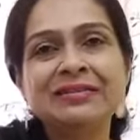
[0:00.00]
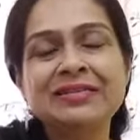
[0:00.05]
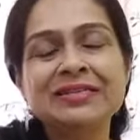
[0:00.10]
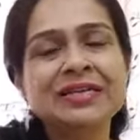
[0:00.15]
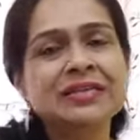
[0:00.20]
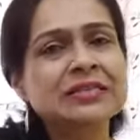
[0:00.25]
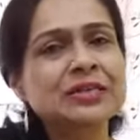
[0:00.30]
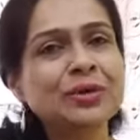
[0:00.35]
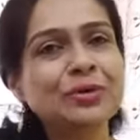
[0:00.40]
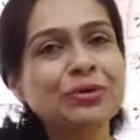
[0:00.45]
It's
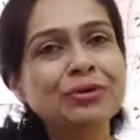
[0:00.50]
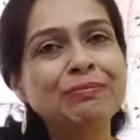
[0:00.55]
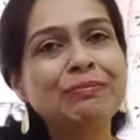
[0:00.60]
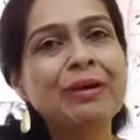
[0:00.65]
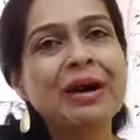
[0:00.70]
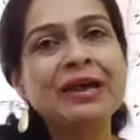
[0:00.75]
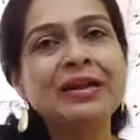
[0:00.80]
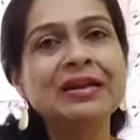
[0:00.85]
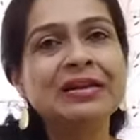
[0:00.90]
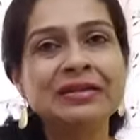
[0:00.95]
a
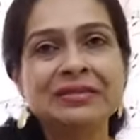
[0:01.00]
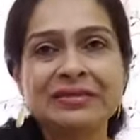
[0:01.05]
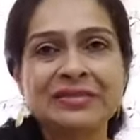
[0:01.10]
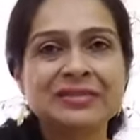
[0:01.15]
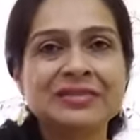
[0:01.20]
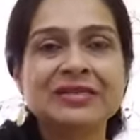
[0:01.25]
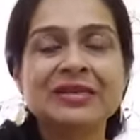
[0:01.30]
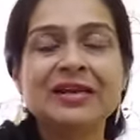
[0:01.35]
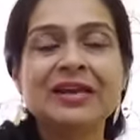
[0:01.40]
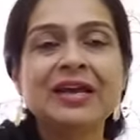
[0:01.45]
goodbye list,
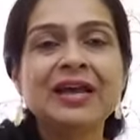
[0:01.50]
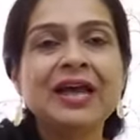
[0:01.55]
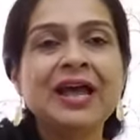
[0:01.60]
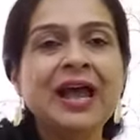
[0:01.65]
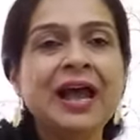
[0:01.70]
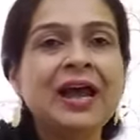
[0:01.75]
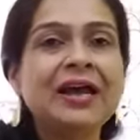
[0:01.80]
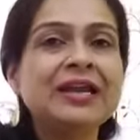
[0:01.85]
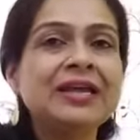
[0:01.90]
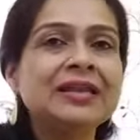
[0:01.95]

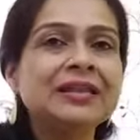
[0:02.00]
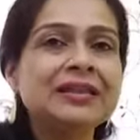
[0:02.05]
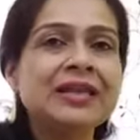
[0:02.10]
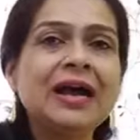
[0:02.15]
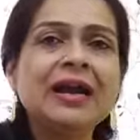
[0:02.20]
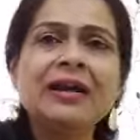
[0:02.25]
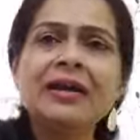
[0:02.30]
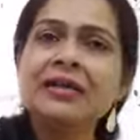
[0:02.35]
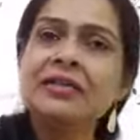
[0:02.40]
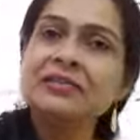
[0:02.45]
and in
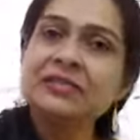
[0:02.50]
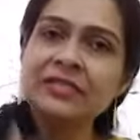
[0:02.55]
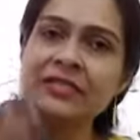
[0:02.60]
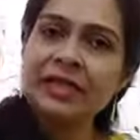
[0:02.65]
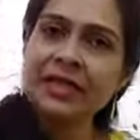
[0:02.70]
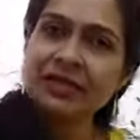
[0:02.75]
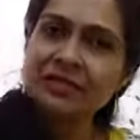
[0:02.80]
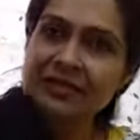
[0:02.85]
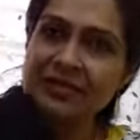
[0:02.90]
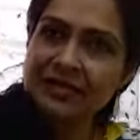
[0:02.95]
that list,
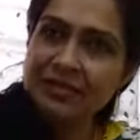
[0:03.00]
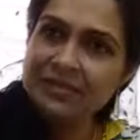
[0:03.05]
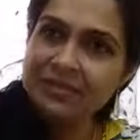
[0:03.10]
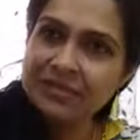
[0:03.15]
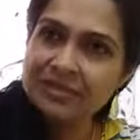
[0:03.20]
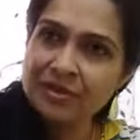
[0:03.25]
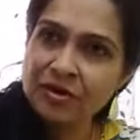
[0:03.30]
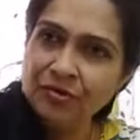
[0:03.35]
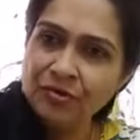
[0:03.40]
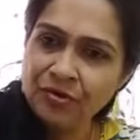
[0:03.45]
yes, list
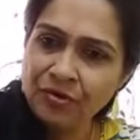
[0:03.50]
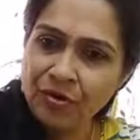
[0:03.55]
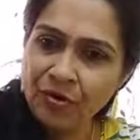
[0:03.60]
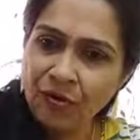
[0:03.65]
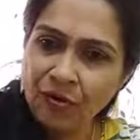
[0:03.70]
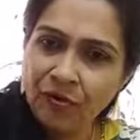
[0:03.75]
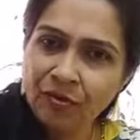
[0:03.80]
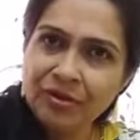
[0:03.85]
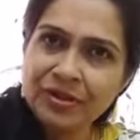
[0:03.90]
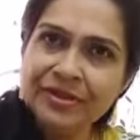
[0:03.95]
out
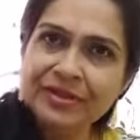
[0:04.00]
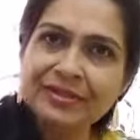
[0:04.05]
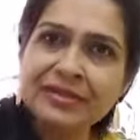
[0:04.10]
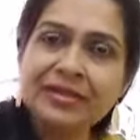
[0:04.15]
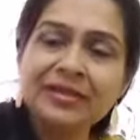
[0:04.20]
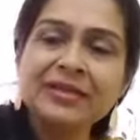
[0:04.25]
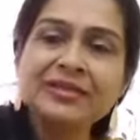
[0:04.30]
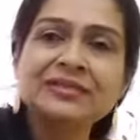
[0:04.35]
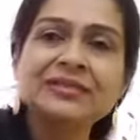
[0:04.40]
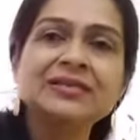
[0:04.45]
all the
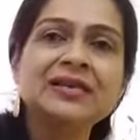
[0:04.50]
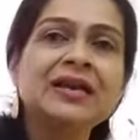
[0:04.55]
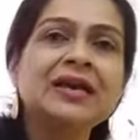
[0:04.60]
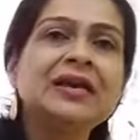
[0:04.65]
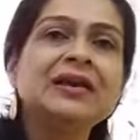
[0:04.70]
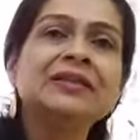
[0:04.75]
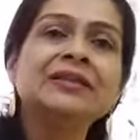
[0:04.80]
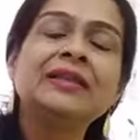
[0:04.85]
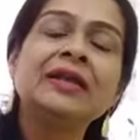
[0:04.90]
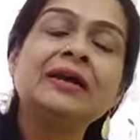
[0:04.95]
things
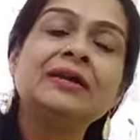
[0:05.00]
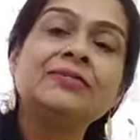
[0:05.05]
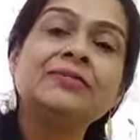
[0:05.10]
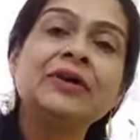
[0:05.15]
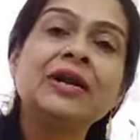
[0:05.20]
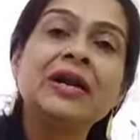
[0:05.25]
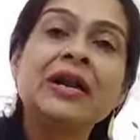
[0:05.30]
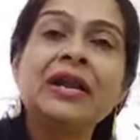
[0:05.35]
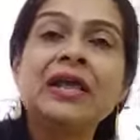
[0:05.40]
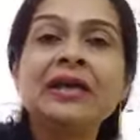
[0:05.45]
that were
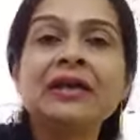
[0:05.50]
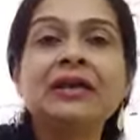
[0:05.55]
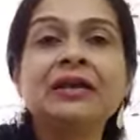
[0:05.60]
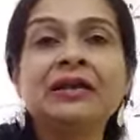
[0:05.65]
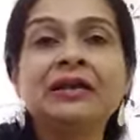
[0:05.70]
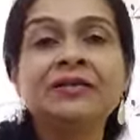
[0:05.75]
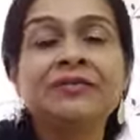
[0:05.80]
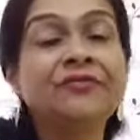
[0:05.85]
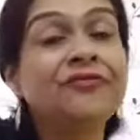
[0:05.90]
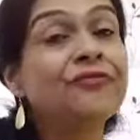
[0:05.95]

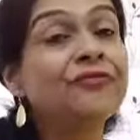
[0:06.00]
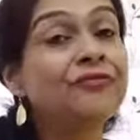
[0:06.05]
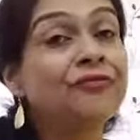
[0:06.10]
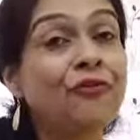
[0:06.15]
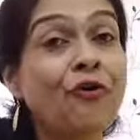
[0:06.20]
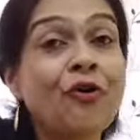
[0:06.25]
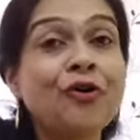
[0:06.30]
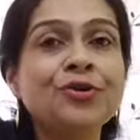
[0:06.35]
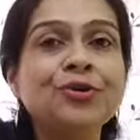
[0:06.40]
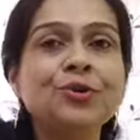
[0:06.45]
negative
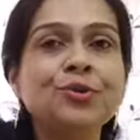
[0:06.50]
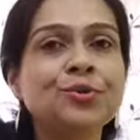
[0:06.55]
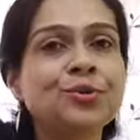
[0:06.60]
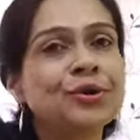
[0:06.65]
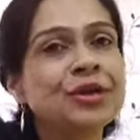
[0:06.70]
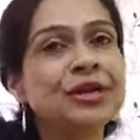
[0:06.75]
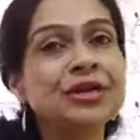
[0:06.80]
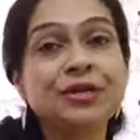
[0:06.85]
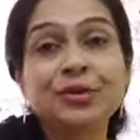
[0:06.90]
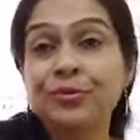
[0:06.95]
for you
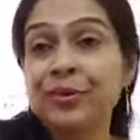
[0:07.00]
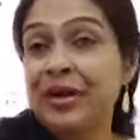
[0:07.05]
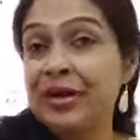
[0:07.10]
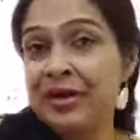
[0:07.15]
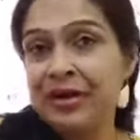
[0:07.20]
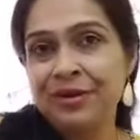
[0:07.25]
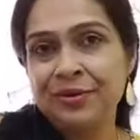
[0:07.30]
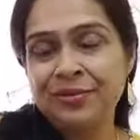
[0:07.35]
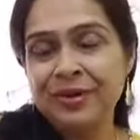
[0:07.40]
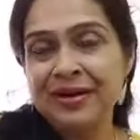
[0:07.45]
in
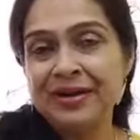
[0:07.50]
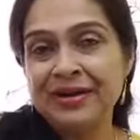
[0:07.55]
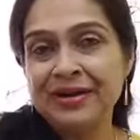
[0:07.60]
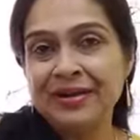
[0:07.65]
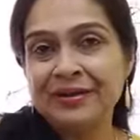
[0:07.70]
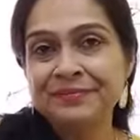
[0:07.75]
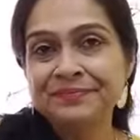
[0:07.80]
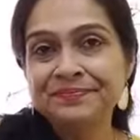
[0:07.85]
2020.